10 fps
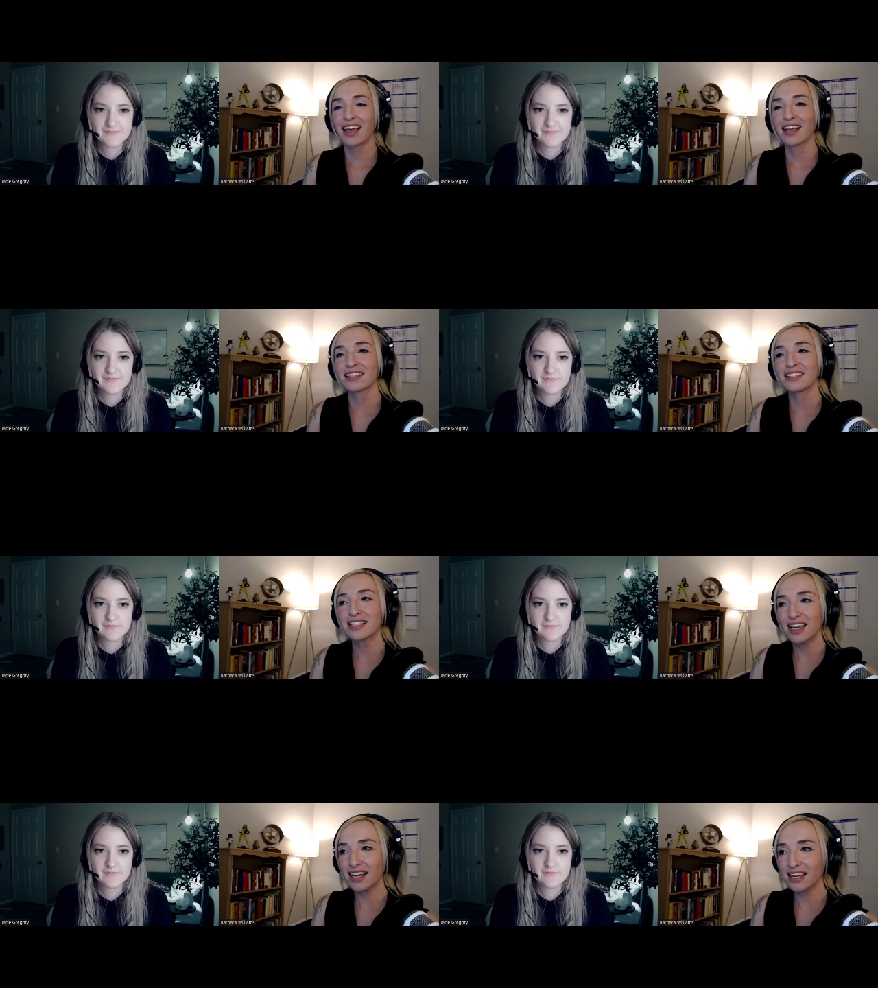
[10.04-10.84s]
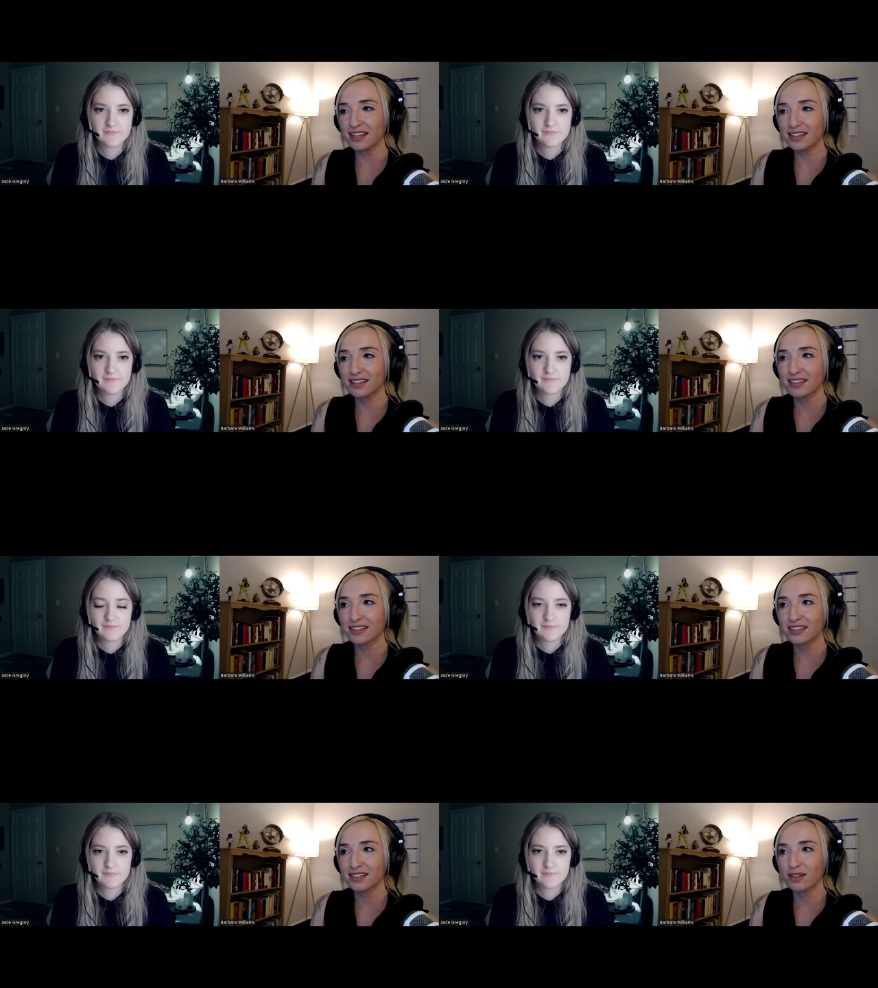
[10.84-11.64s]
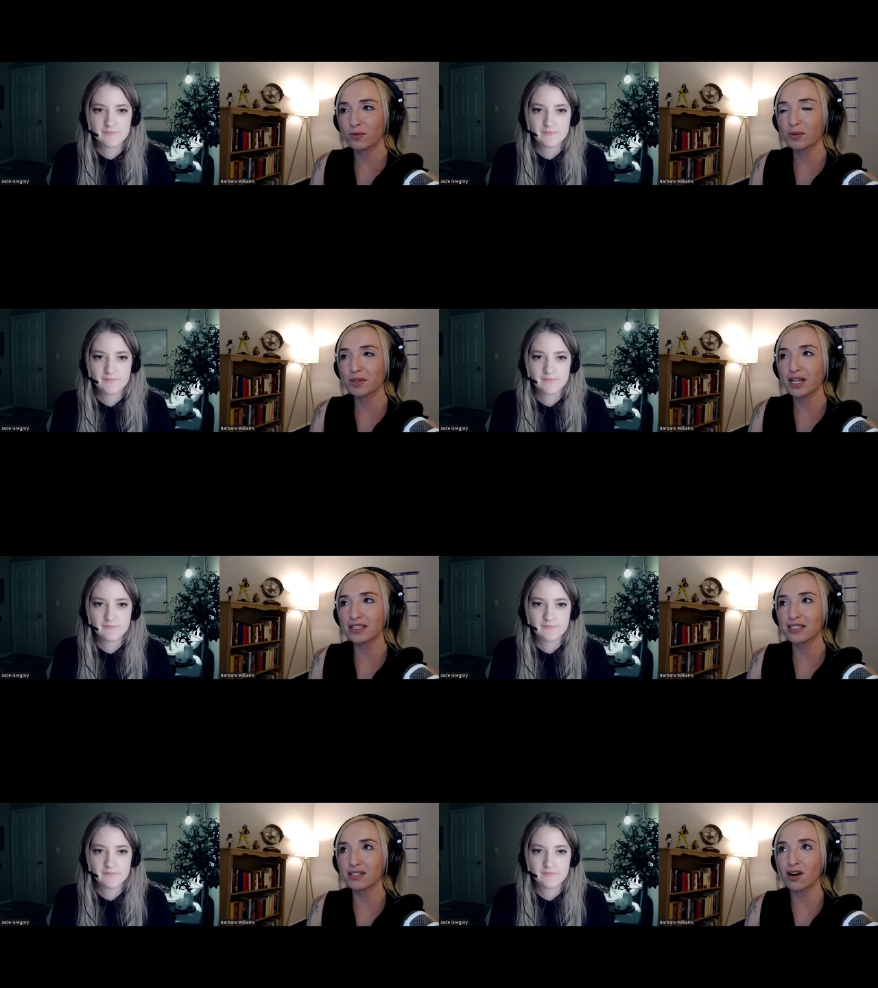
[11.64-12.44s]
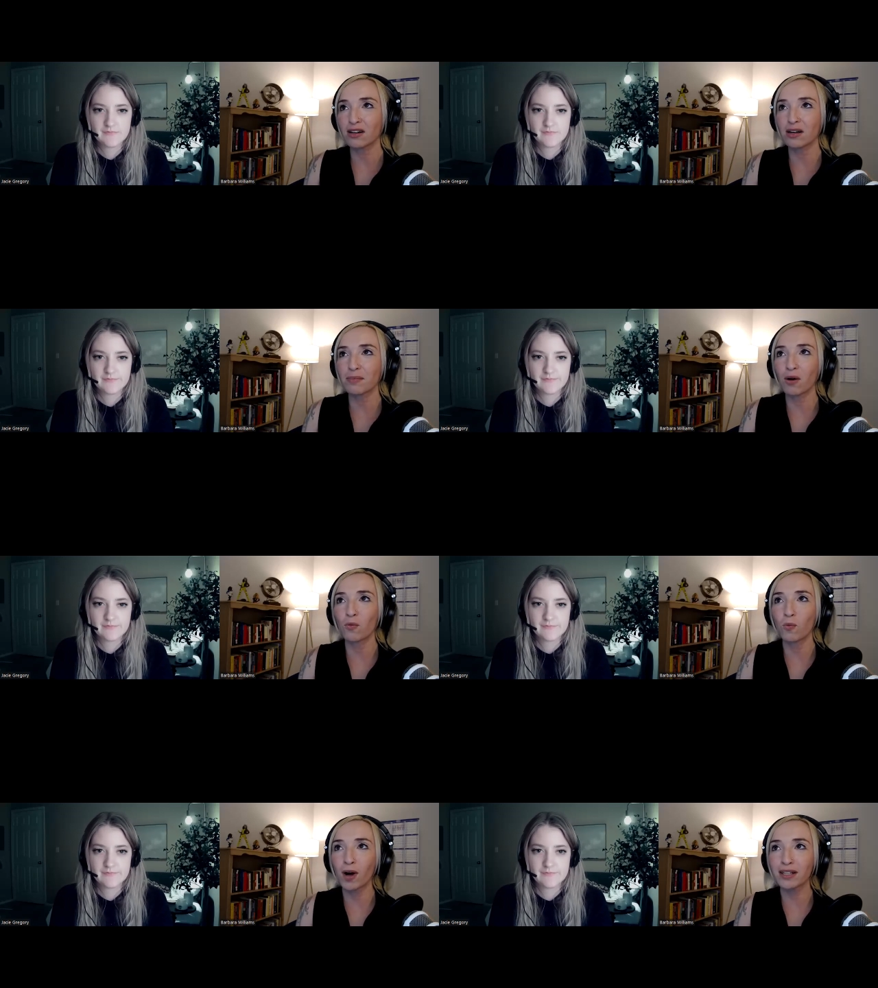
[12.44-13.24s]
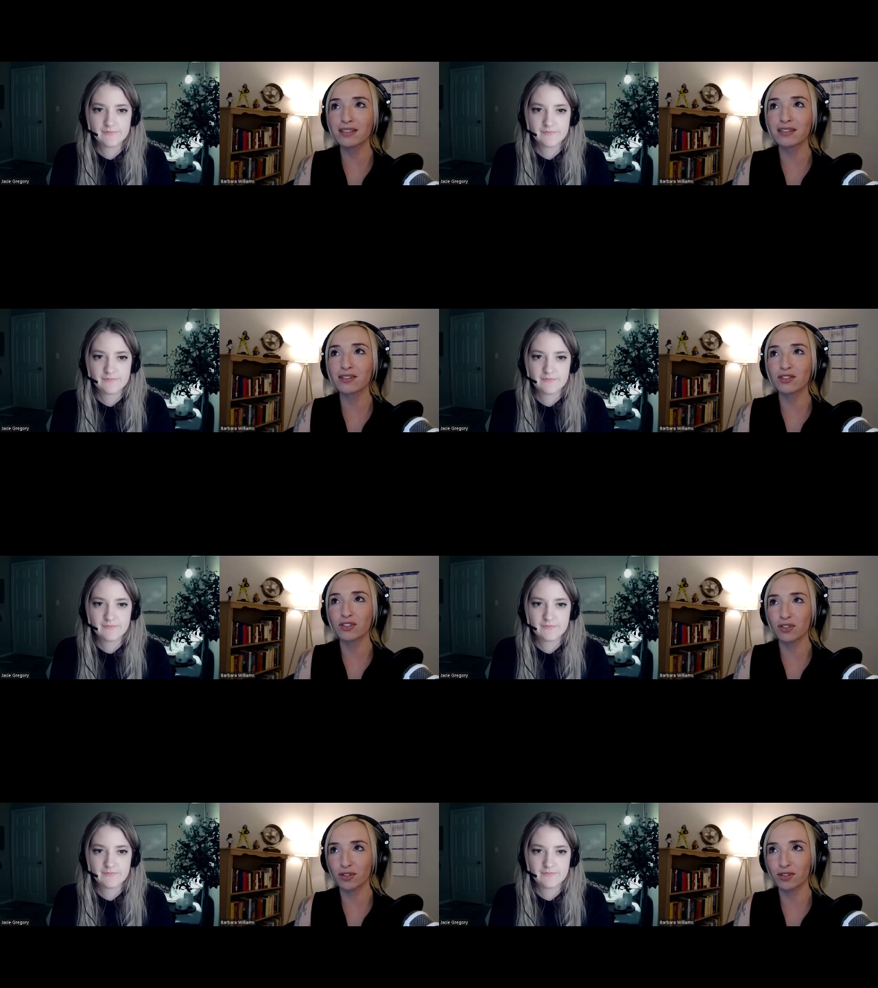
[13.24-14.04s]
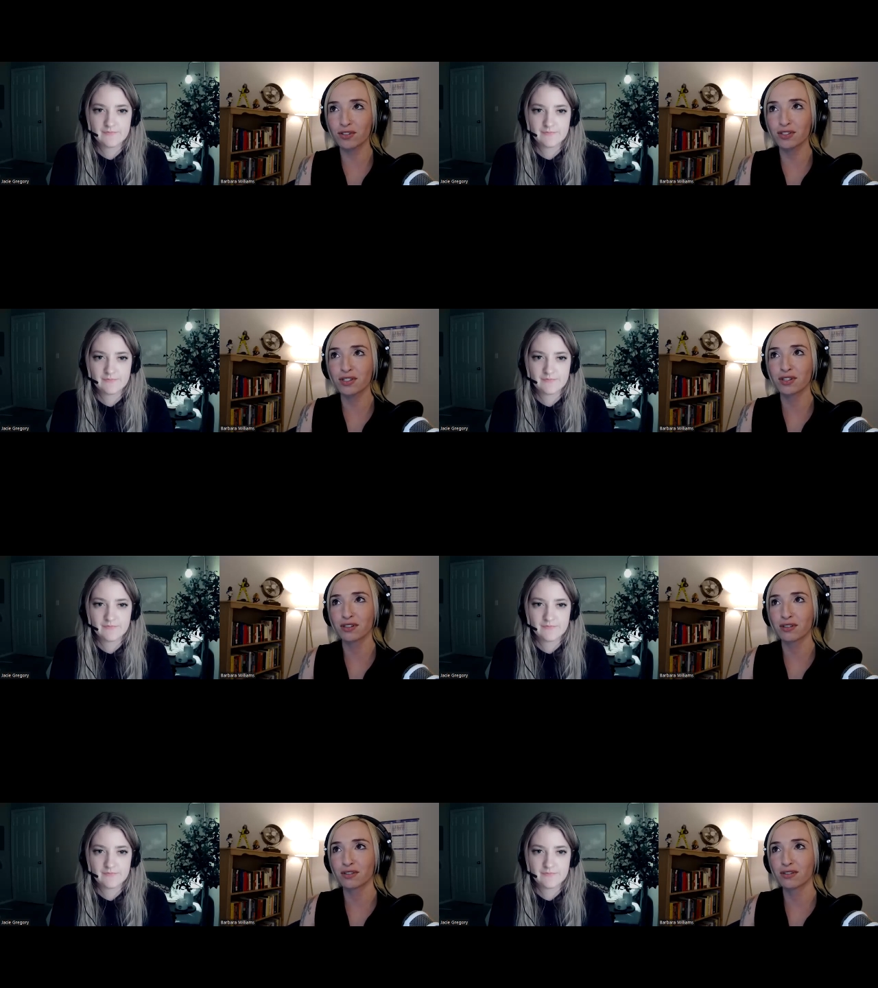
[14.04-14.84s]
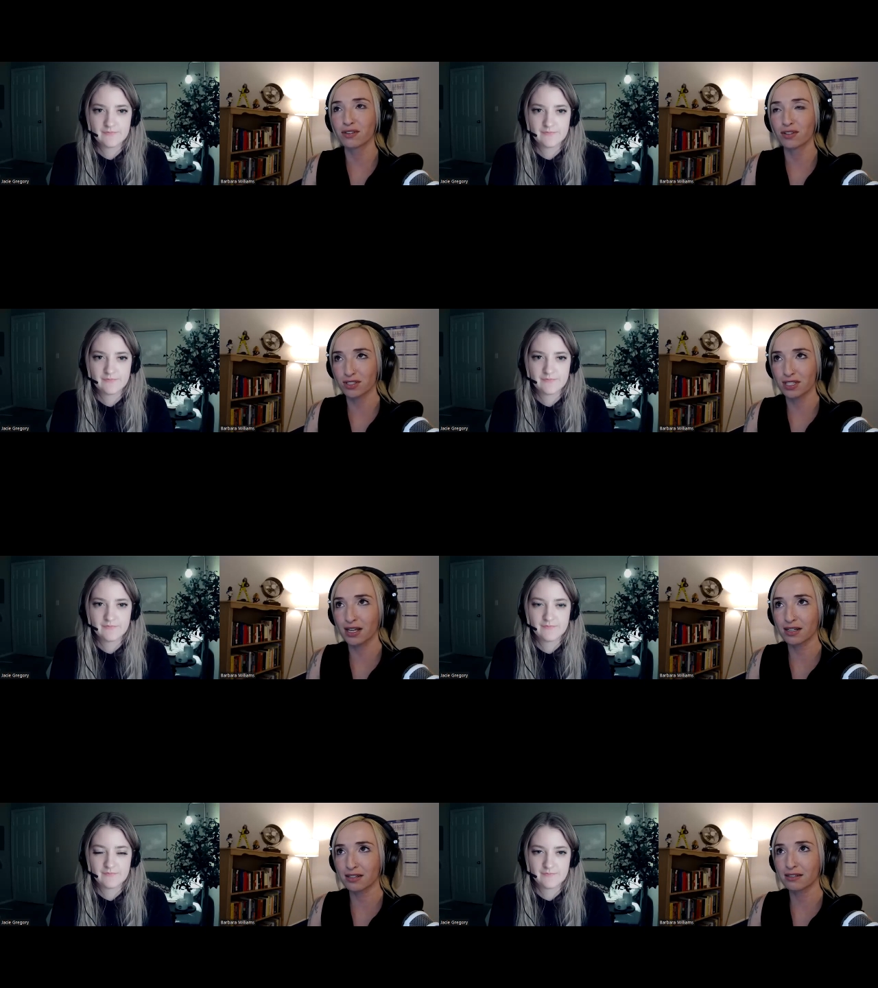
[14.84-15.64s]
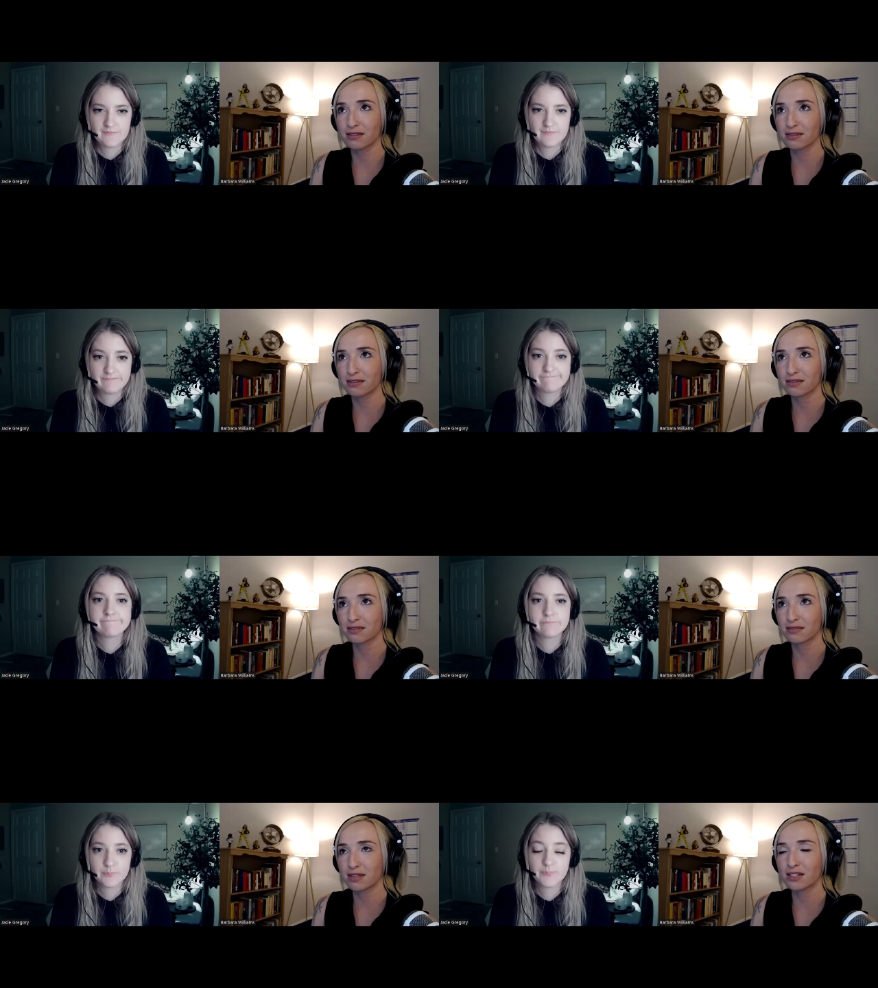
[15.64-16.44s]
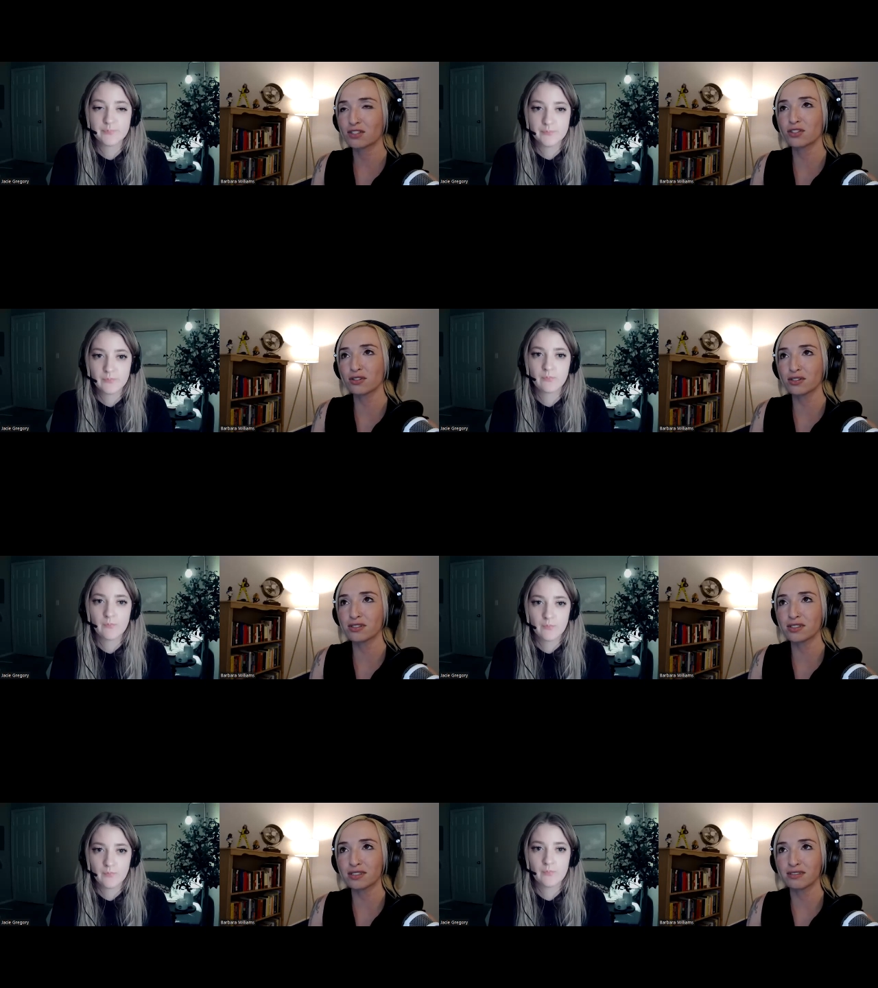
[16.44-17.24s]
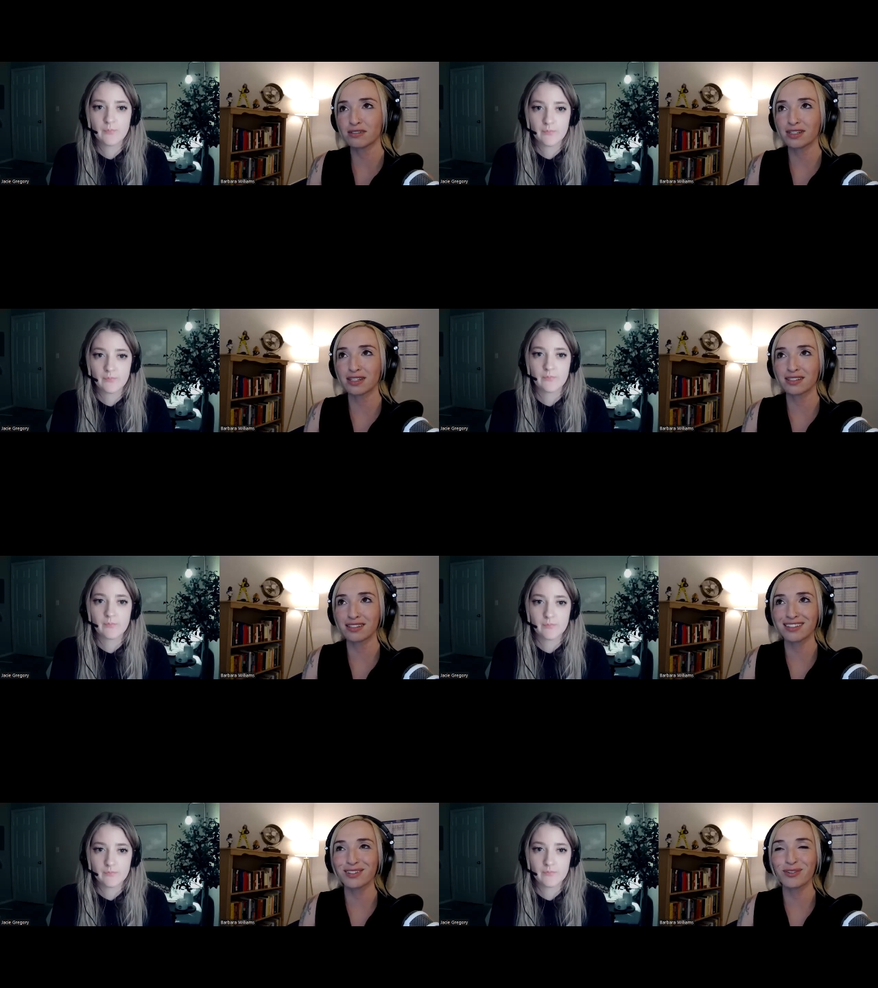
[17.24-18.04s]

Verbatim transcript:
Speaker 1: And today, we would like to talk about what C I R S looks like. And C I R S is